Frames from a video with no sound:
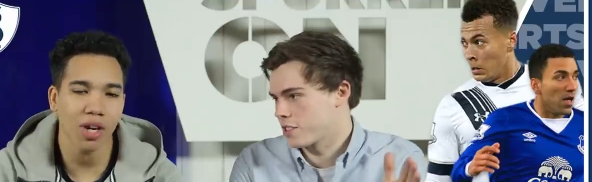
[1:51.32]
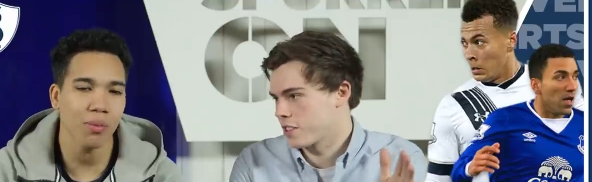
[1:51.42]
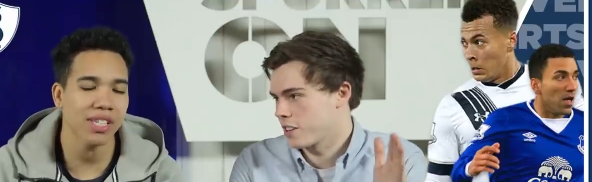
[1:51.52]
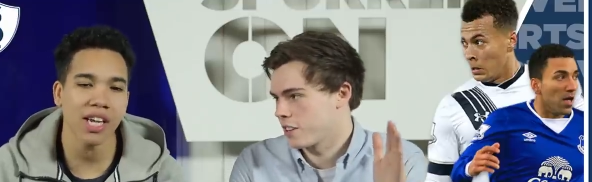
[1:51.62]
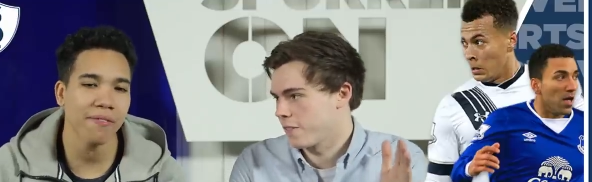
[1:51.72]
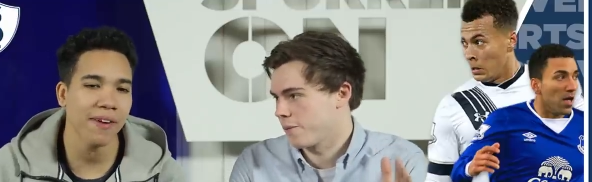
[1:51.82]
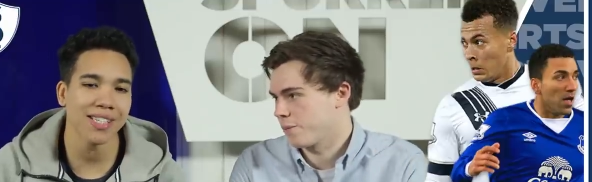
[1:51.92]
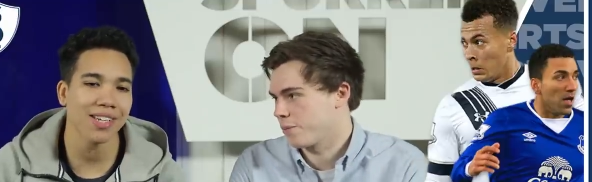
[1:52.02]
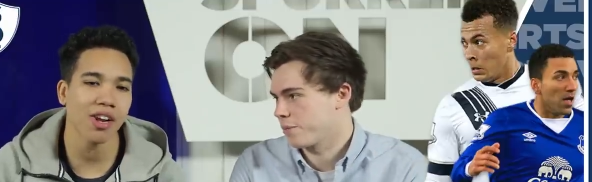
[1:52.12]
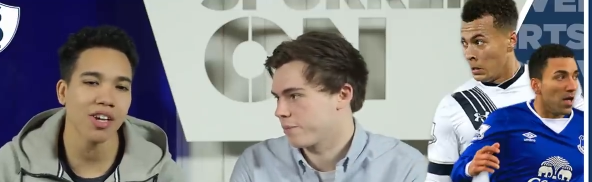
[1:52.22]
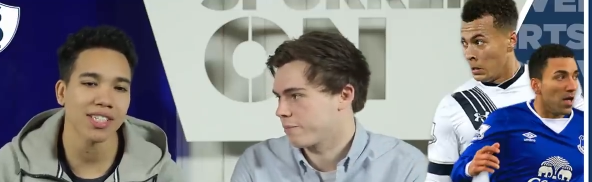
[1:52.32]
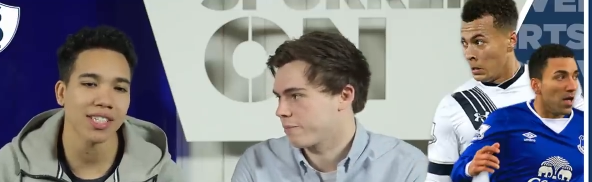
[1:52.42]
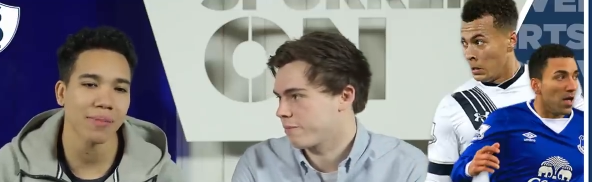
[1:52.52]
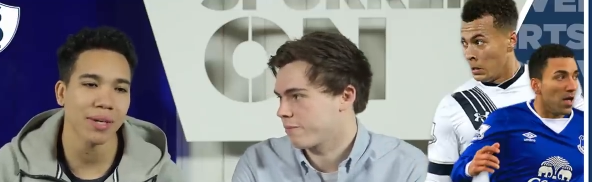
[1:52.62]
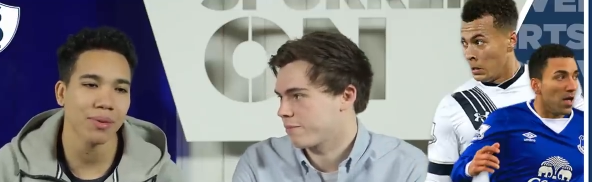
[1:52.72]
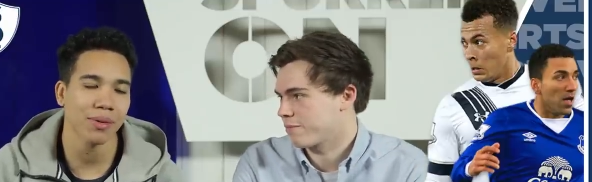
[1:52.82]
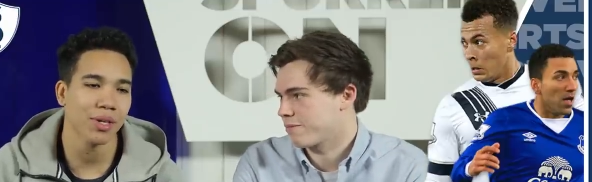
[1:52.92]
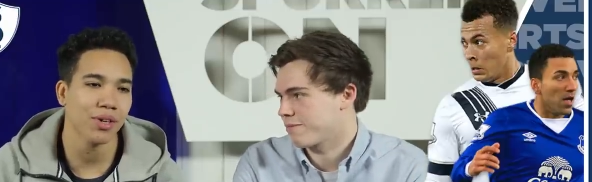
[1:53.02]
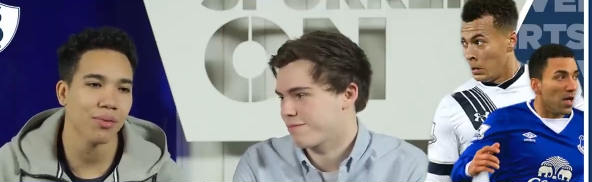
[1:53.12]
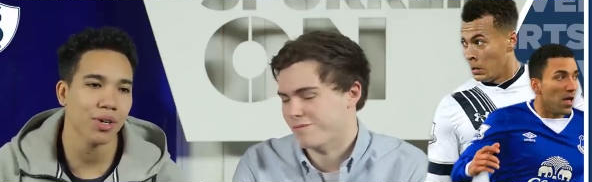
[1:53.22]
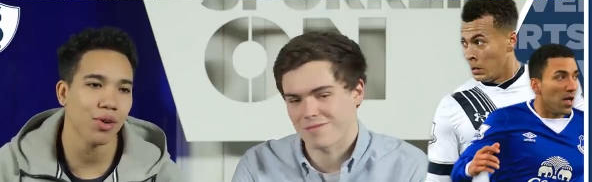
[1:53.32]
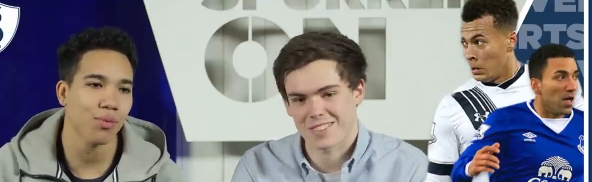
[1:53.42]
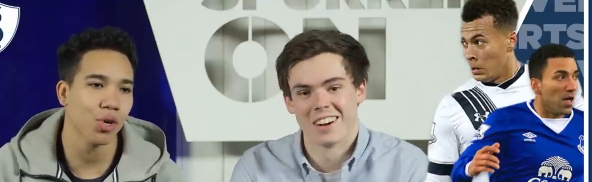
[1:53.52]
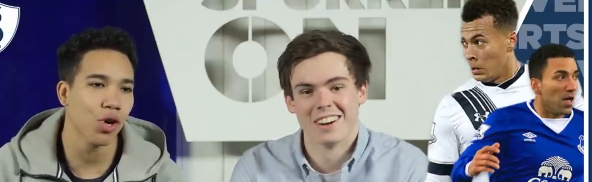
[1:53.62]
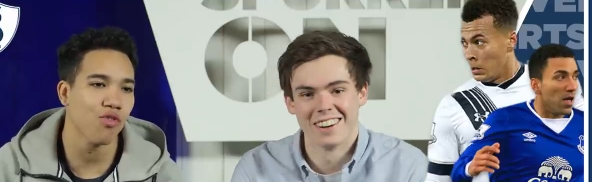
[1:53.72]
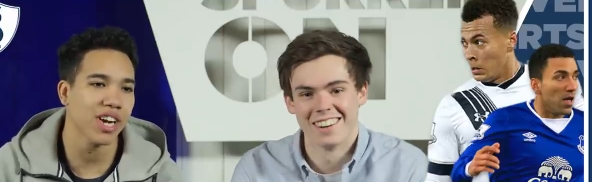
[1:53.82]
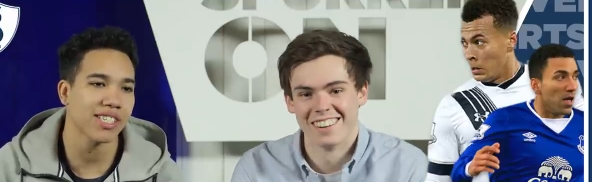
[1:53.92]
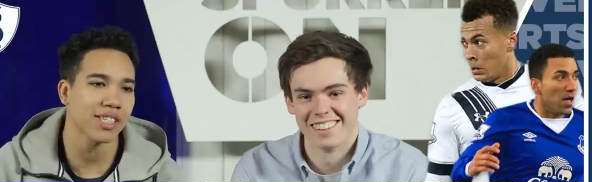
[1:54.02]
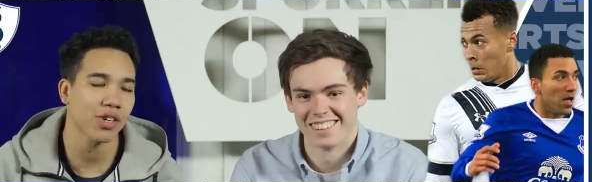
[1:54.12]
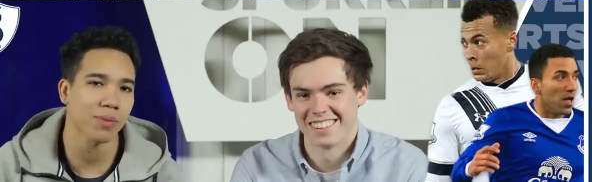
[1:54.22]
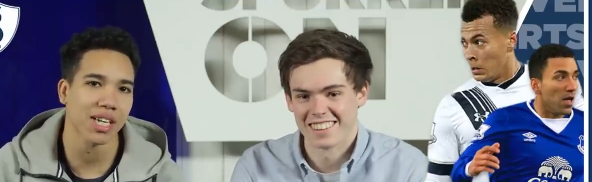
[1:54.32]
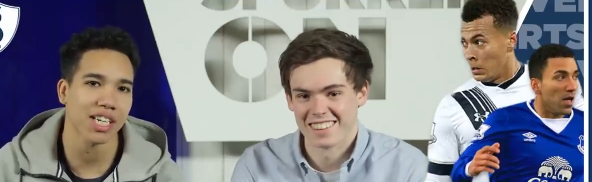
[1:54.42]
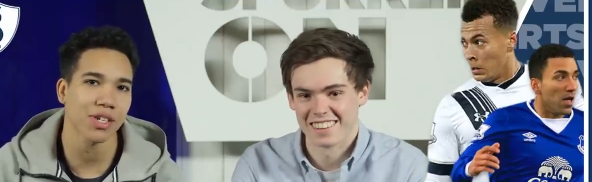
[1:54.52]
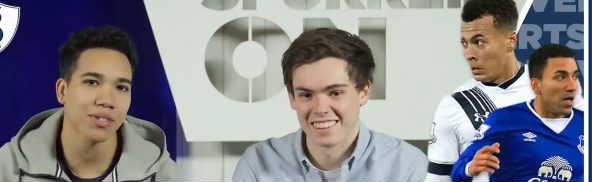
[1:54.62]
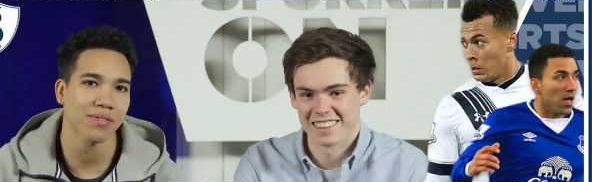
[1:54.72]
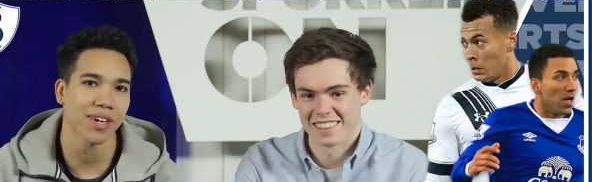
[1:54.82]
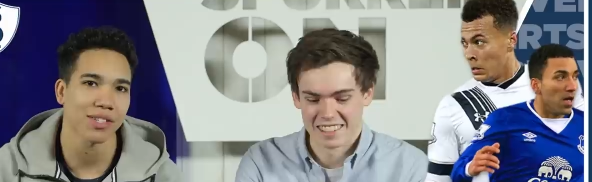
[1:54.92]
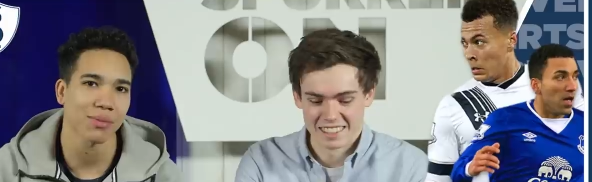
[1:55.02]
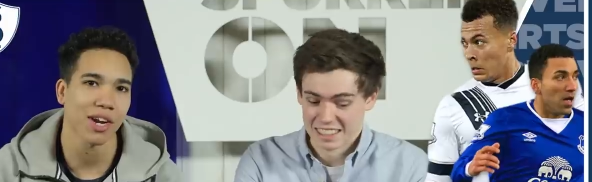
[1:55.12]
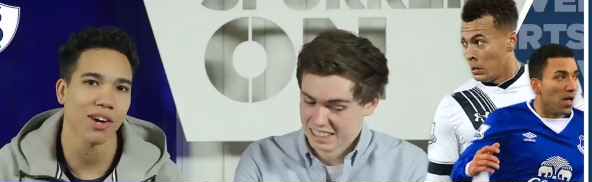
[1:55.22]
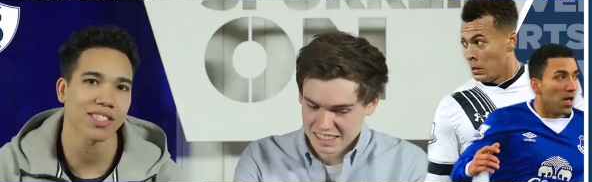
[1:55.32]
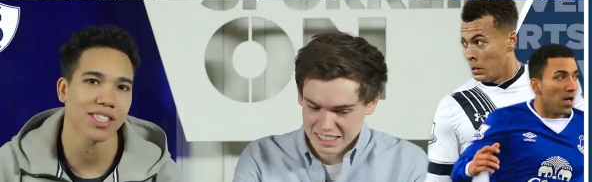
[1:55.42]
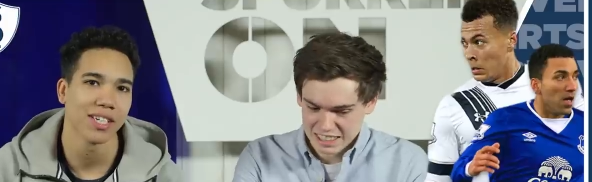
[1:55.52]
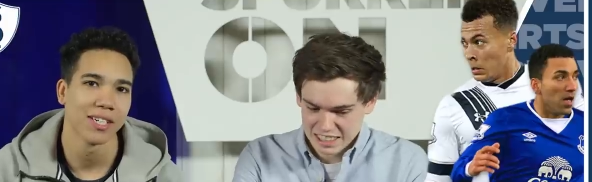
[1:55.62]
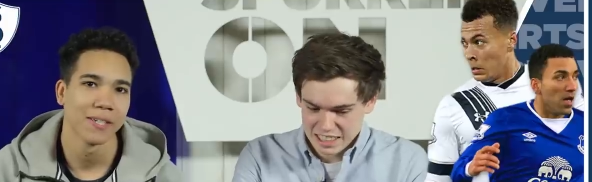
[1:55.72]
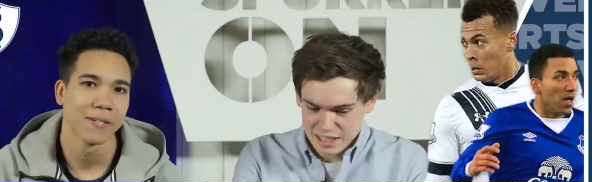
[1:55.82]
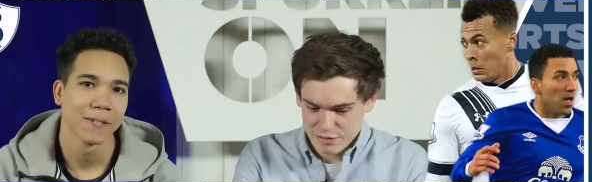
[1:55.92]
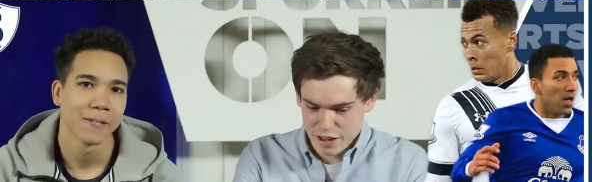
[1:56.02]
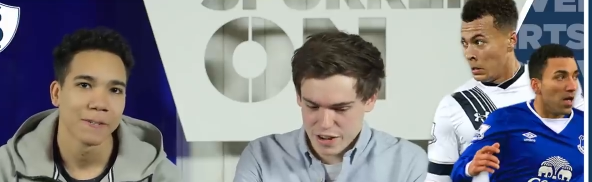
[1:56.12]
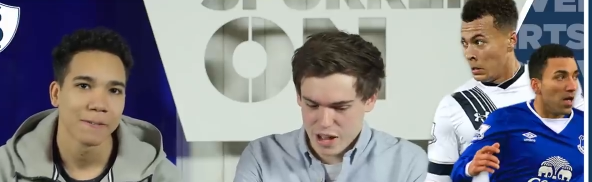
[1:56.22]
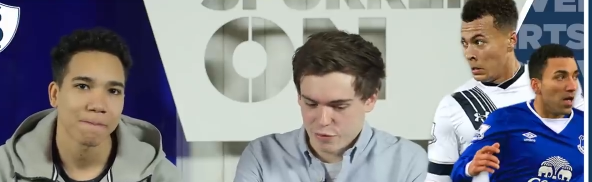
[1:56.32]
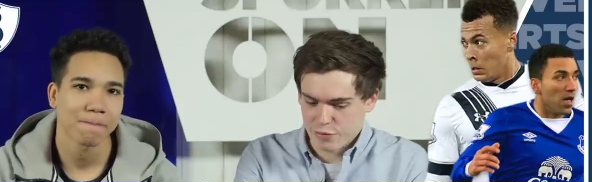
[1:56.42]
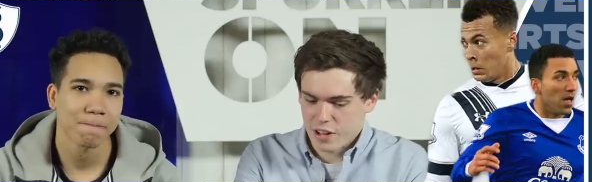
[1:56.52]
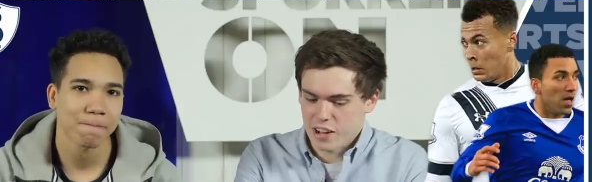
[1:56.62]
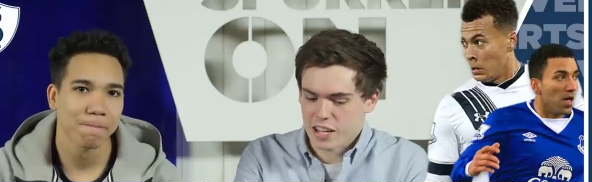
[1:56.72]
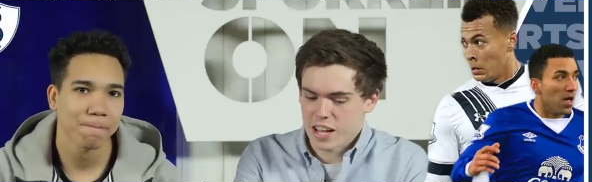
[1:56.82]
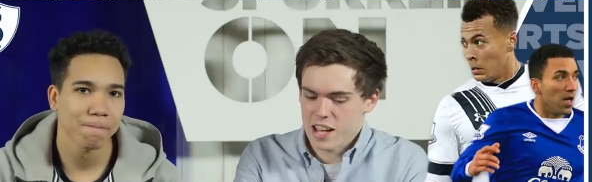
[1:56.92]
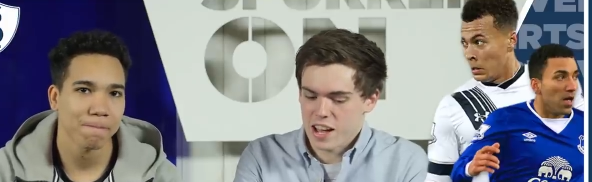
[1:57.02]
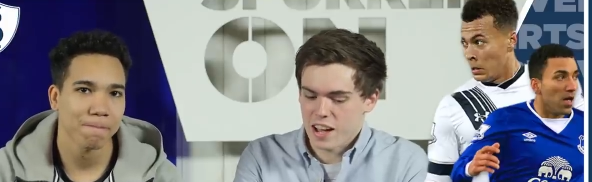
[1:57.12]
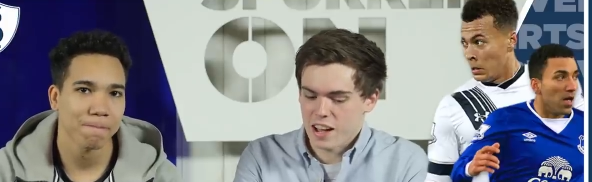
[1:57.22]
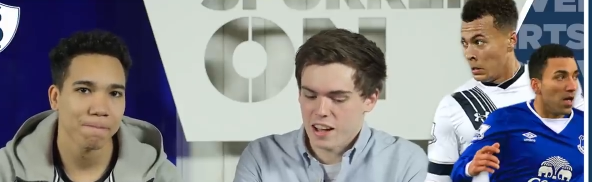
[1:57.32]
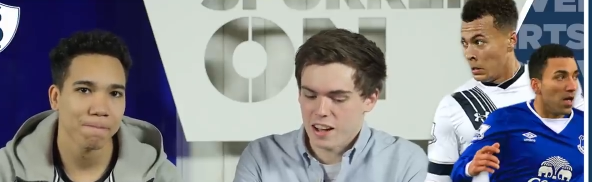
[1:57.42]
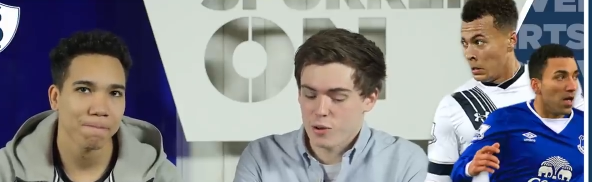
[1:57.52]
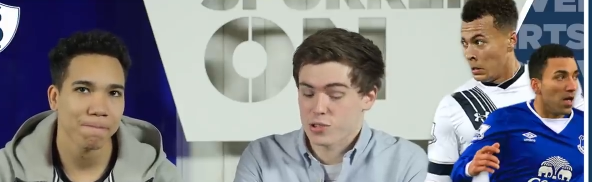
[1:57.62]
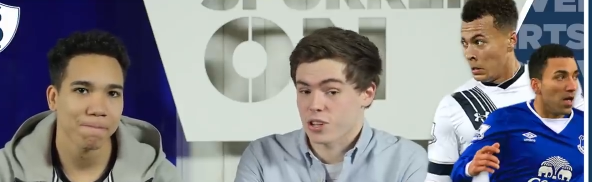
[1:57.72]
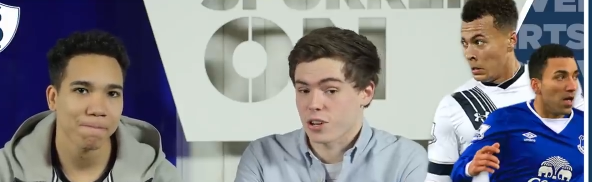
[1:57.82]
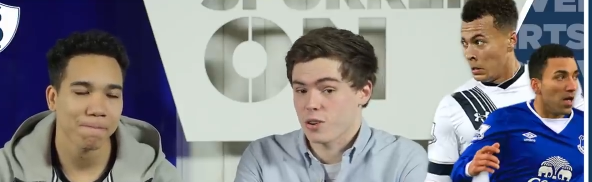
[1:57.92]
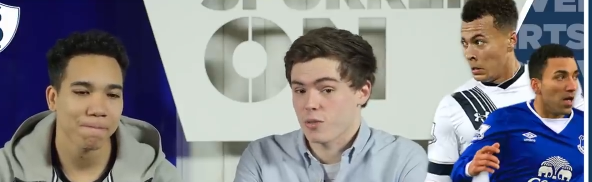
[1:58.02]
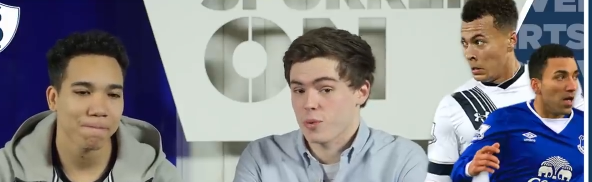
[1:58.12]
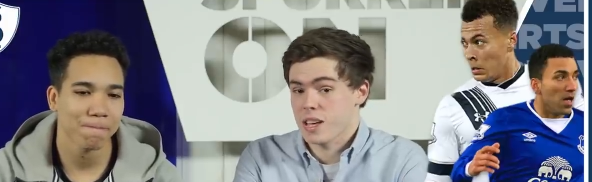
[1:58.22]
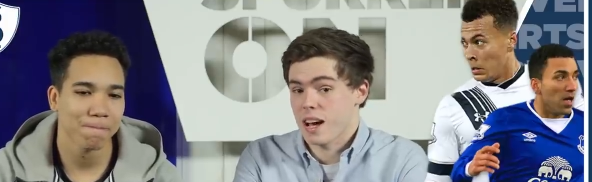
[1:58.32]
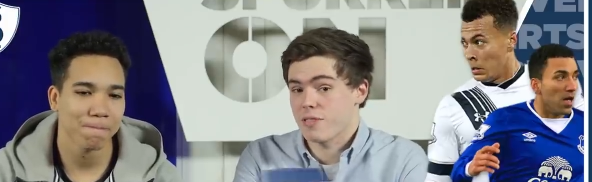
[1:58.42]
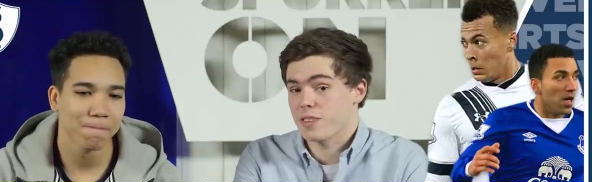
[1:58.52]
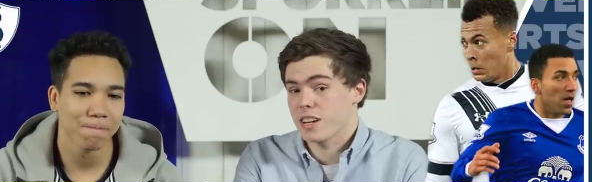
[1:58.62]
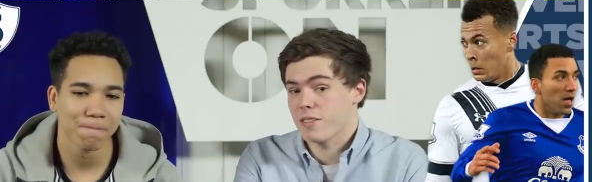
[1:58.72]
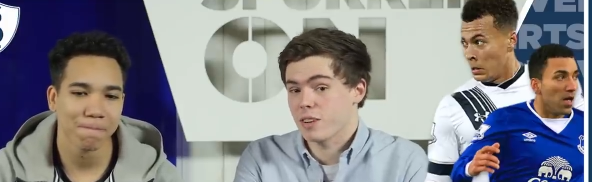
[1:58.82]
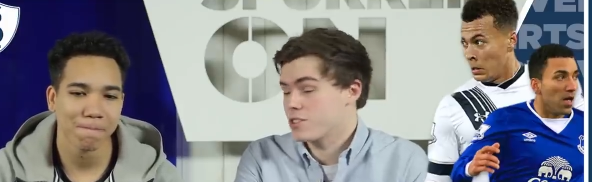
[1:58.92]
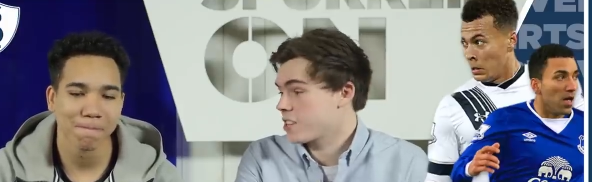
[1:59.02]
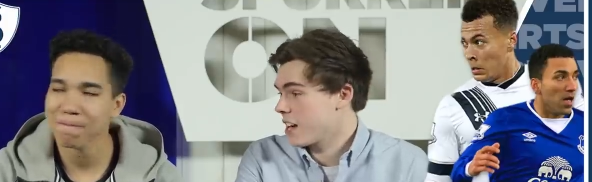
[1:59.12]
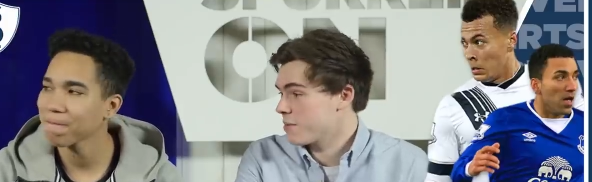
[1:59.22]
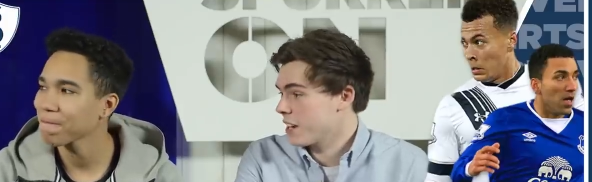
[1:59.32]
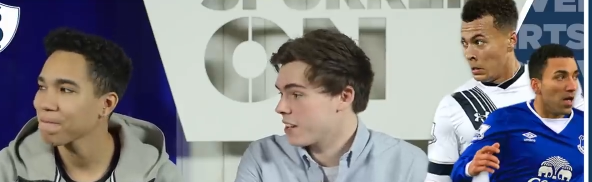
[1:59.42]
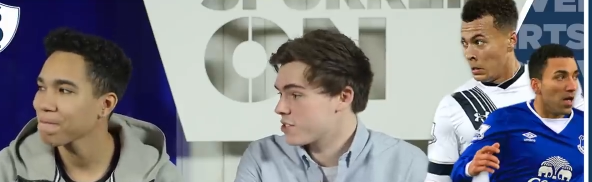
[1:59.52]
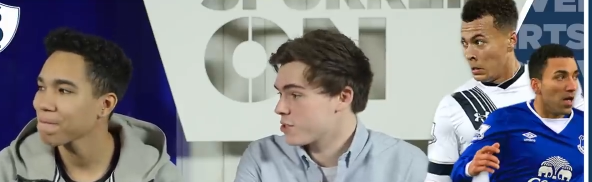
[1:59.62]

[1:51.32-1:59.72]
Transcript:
Speaker 1: What can
Speaker 2: we say? Our fans are classy. I mean, we're, we're not we're not we're not racist yobs like Chelsea fans. We're classy.
Speaker 1: Fair enough. Okay. Uh, also, we have never lost a game that Lennon